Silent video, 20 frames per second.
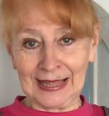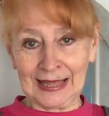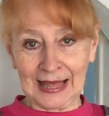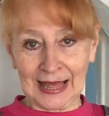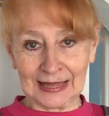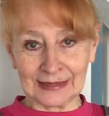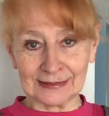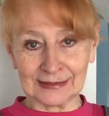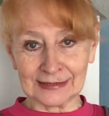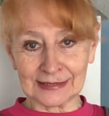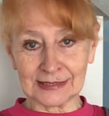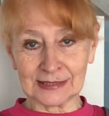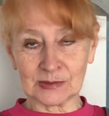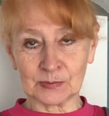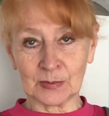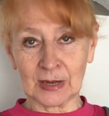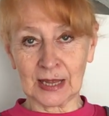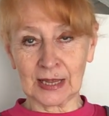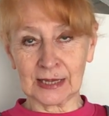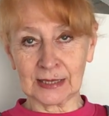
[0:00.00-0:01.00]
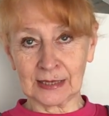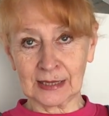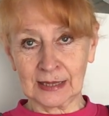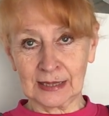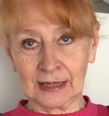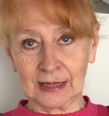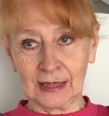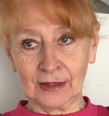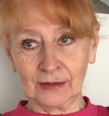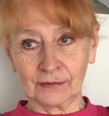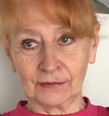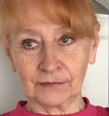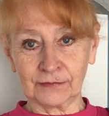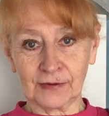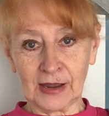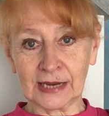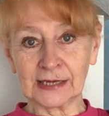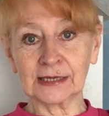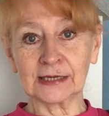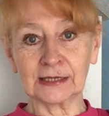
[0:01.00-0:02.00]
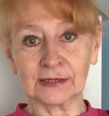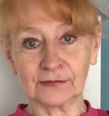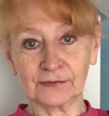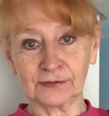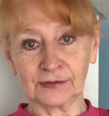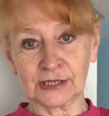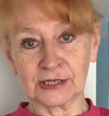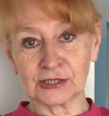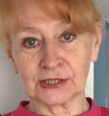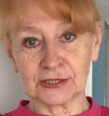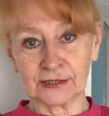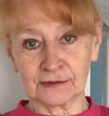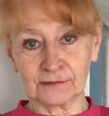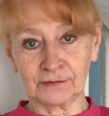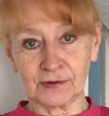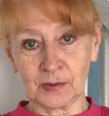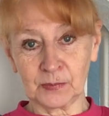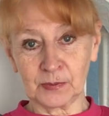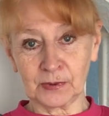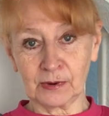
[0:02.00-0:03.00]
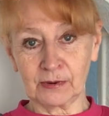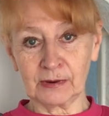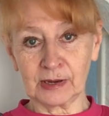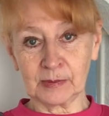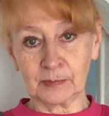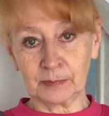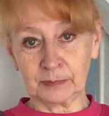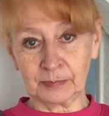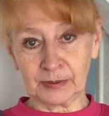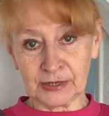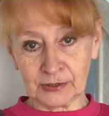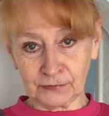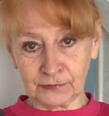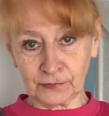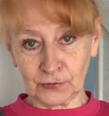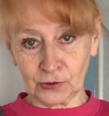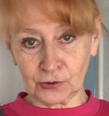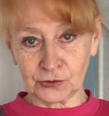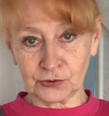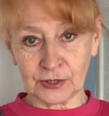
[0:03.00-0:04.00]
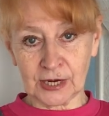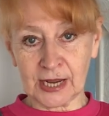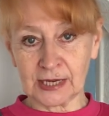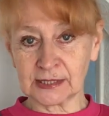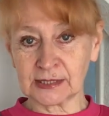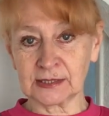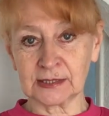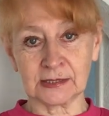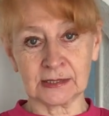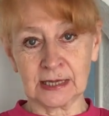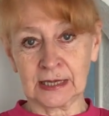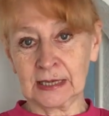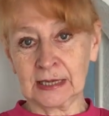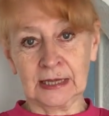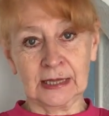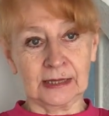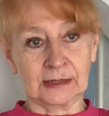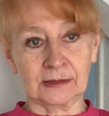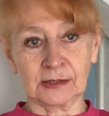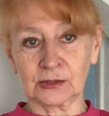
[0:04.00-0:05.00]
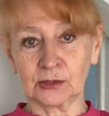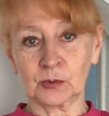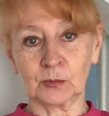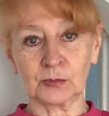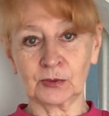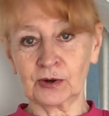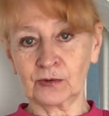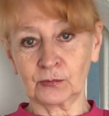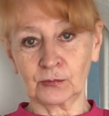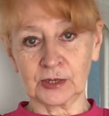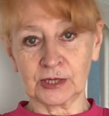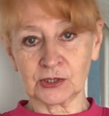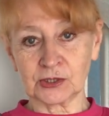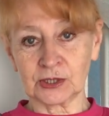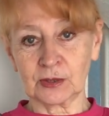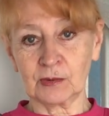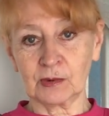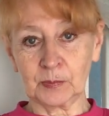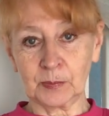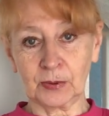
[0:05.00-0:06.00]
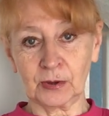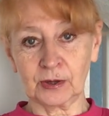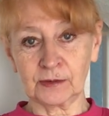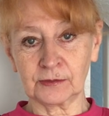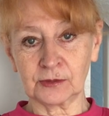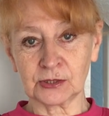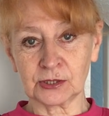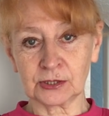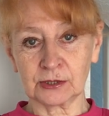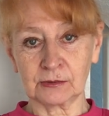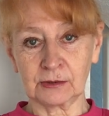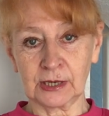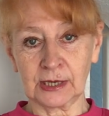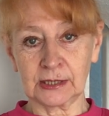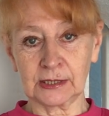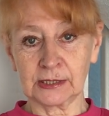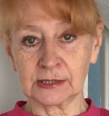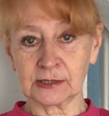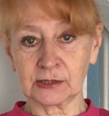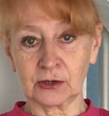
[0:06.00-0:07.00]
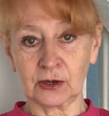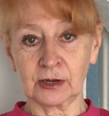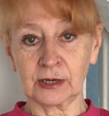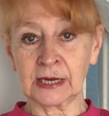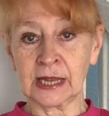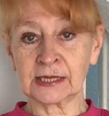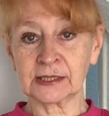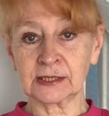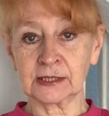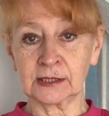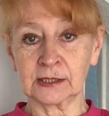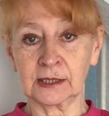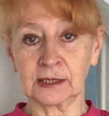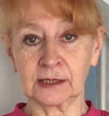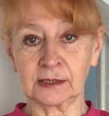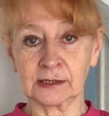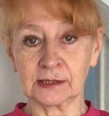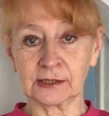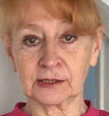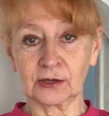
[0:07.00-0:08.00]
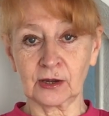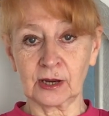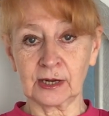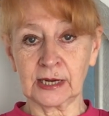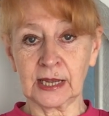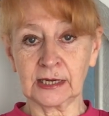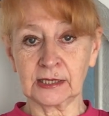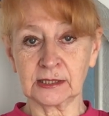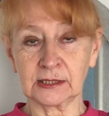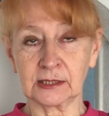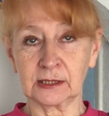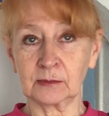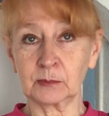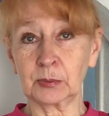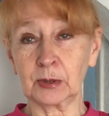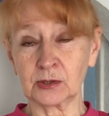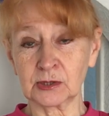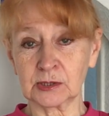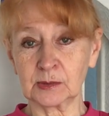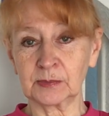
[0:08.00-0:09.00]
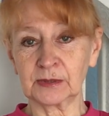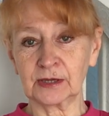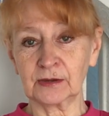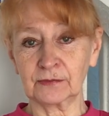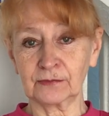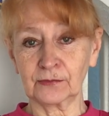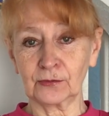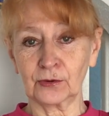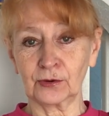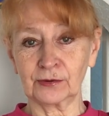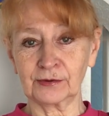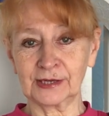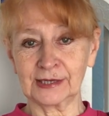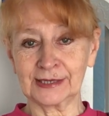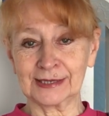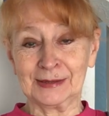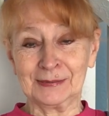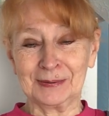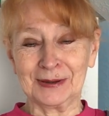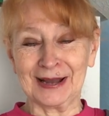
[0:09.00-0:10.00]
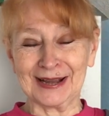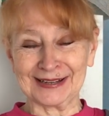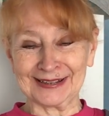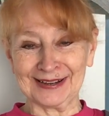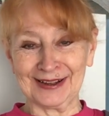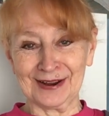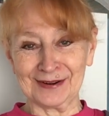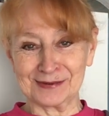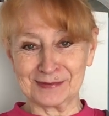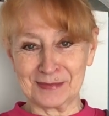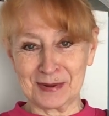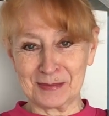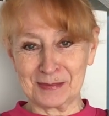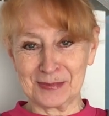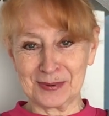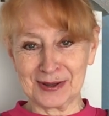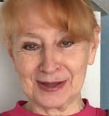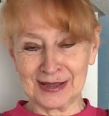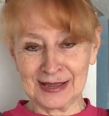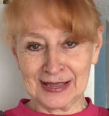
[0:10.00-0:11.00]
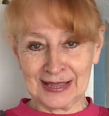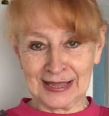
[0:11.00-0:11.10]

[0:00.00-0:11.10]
And this is my finally finished in February pinafore dress the number of which I will put on the screen. It's got an S in it and it's got an 8 and possibly a 4 in it, but I can't remember.